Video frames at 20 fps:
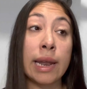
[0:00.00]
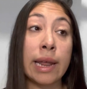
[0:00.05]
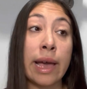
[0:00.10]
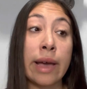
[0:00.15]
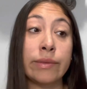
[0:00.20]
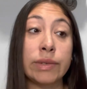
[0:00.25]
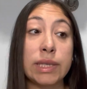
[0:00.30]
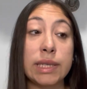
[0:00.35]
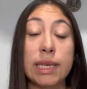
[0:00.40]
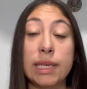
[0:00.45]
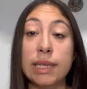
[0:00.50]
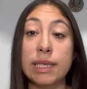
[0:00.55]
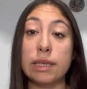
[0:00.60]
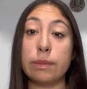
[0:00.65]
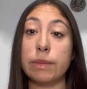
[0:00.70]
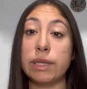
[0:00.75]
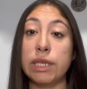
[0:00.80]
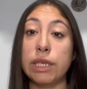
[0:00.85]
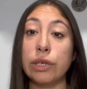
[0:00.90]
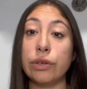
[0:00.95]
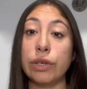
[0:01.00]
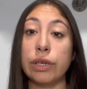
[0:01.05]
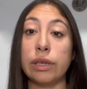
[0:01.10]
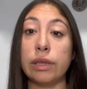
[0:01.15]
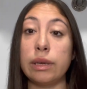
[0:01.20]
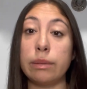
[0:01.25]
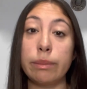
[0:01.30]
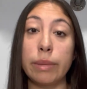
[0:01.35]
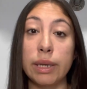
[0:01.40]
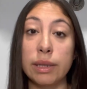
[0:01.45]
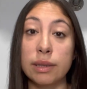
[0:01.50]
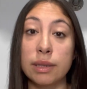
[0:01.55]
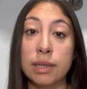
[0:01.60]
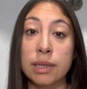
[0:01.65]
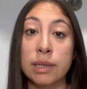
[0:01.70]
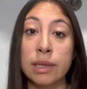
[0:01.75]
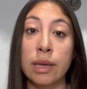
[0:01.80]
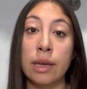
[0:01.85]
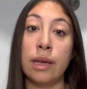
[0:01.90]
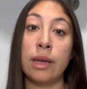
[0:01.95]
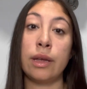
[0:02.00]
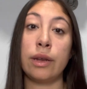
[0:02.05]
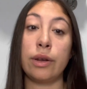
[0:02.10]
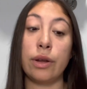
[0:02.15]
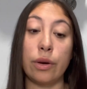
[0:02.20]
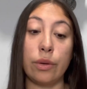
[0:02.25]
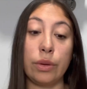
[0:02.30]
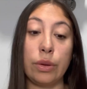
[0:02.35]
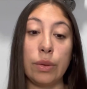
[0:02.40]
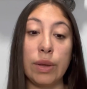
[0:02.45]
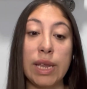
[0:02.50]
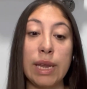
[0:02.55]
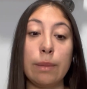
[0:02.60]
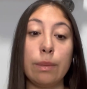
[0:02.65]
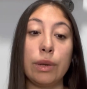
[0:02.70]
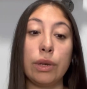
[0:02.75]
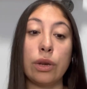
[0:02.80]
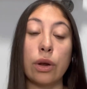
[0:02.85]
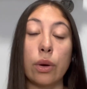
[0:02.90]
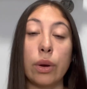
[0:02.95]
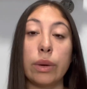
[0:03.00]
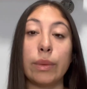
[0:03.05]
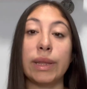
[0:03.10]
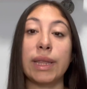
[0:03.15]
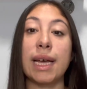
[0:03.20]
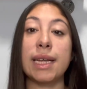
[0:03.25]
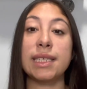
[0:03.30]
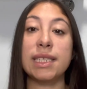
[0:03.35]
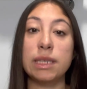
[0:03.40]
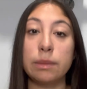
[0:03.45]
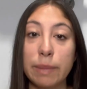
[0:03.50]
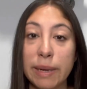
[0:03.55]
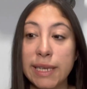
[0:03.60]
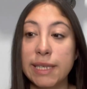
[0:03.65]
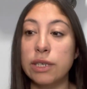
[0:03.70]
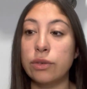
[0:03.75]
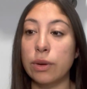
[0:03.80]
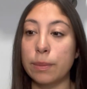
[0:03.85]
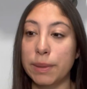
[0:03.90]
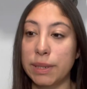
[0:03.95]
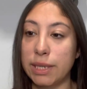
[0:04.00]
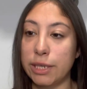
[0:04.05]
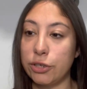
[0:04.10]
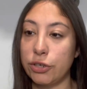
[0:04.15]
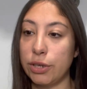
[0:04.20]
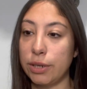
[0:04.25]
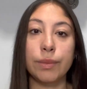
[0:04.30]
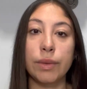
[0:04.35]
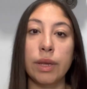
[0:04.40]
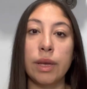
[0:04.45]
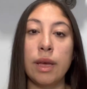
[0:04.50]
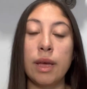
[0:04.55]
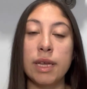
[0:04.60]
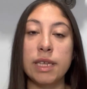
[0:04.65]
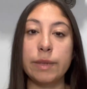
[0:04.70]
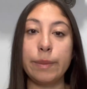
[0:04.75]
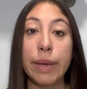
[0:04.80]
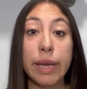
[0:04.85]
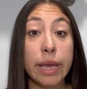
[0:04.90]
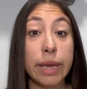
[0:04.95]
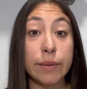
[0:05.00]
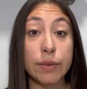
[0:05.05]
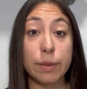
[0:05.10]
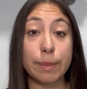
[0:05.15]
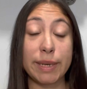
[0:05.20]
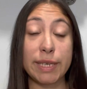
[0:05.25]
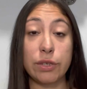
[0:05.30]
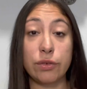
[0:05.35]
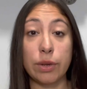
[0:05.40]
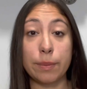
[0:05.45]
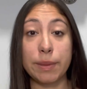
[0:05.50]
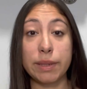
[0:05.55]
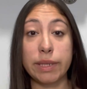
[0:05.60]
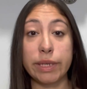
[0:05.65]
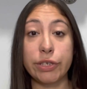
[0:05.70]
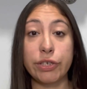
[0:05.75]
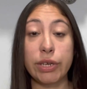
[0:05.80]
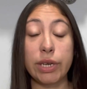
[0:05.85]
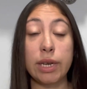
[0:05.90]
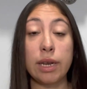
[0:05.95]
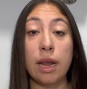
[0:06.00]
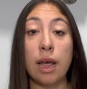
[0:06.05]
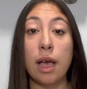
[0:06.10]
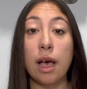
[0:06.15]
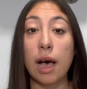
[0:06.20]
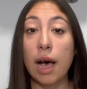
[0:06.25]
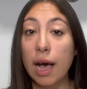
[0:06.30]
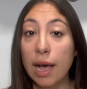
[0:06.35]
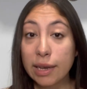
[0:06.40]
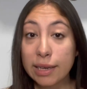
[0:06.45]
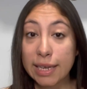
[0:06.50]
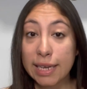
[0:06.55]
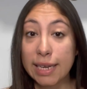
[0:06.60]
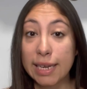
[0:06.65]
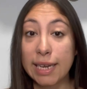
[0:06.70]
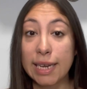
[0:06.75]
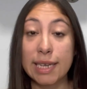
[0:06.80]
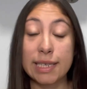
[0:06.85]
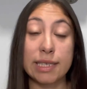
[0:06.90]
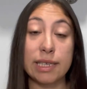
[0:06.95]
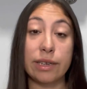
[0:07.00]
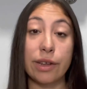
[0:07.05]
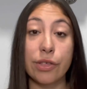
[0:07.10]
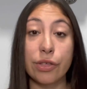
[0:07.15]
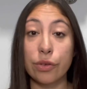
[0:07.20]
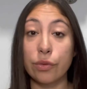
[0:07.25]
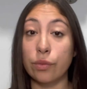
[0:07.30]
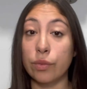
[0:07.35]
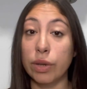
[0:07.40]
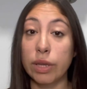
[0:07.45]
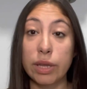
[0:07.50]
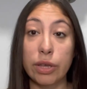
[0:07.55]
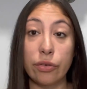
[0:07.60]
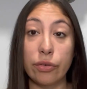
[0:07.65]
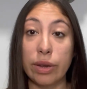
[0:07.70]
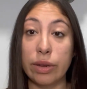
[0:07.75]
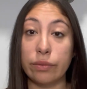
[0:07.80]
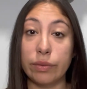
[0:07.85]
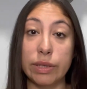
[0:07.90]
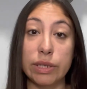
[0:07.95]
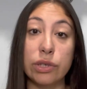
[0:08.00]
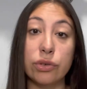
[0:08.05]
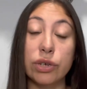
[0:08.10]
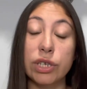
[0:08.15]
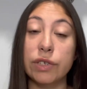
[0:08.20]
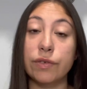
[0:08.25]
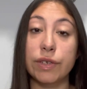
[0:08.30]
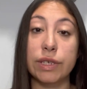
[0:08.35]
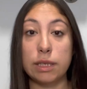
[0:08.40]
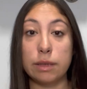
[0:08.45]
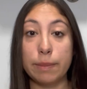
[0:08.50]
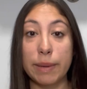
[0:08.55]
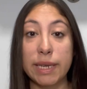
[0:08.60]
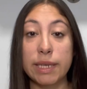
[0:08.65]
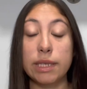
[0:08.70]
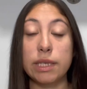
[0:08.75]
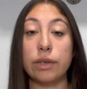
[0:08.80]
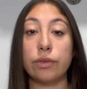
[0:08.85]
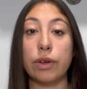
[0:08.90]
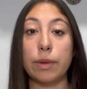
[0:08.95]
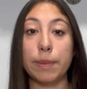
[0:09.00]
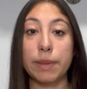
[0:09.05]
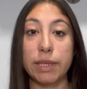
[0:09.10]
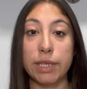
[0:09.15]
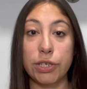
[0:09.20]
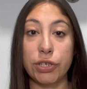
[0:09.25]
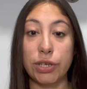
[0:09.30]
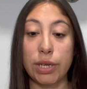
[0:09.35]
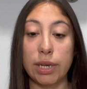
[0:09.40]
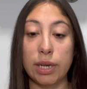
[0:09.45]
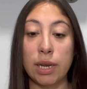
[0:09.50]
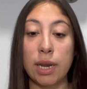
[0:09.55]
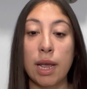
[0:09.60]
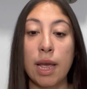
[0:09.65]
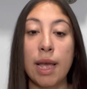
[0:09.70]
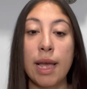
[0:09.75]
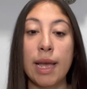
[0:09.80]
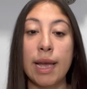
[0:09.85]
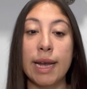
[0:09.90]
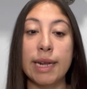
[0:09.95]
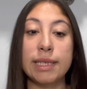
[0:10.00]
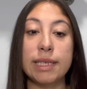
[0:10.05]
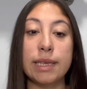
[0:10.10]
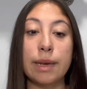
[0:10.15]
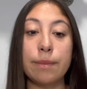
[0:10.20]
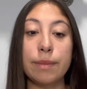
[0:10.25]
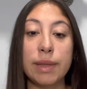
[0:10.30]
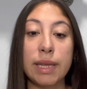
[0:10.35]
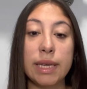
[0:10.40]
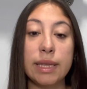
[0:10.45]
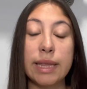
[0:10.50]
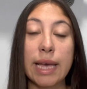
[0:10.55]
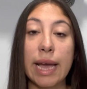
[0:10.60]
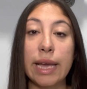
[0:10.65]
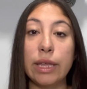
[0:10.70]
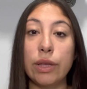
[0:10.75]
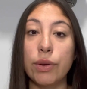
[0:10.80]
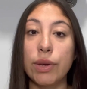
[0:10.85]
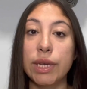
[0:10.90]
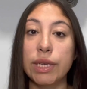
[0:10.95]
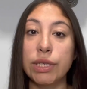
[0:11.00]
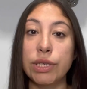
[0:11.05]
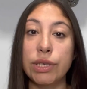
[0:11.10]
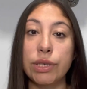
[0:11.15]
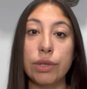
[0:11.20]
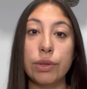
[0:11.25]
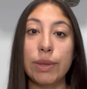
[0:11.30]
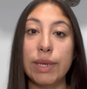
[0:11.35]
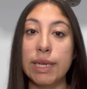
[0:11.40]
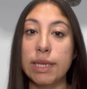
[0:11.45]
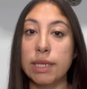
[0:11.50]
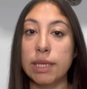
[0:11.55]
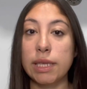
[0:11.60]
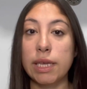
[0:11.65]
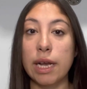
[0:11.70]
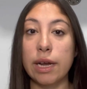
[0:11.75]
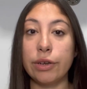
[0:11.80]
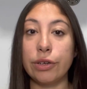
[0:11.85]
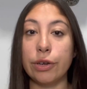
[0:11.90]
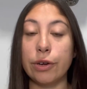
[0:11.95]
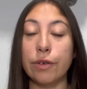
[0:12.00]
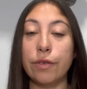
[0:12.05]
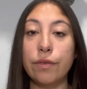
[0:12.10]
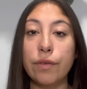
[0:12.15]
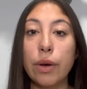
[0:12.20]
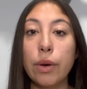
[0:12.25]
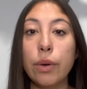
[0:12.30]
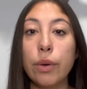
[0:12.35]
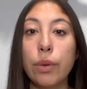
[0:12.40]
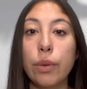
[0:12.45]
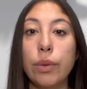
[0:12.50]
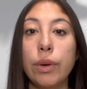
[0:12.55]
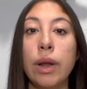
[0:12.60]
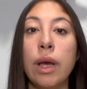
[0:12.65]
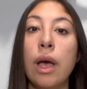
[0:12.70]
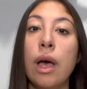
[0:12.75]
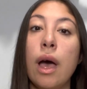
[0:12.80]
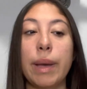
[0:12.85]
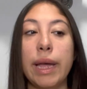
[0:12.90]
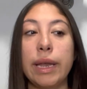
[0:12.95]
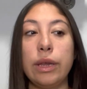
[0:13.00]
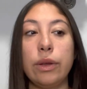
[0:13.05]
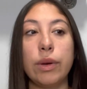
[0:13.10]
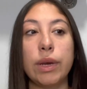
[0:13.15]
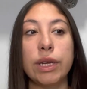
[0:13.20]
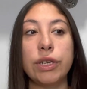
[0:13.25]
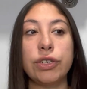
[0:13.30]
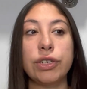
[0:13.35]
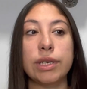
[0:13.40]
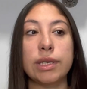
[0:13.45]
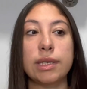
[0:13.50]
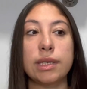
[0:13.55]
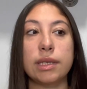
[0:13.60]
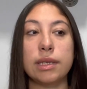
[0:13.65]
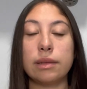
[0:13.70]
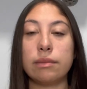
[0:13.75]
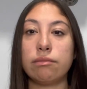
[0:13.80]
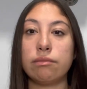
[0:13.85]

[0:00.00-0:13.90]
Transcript: I haven't seen this material in months. No, you keep going with that spaced repetition. Speaking of spaced repetition, Anki is another really great resource for spaced repetition. It's something that you can do easily on your phone, and you can just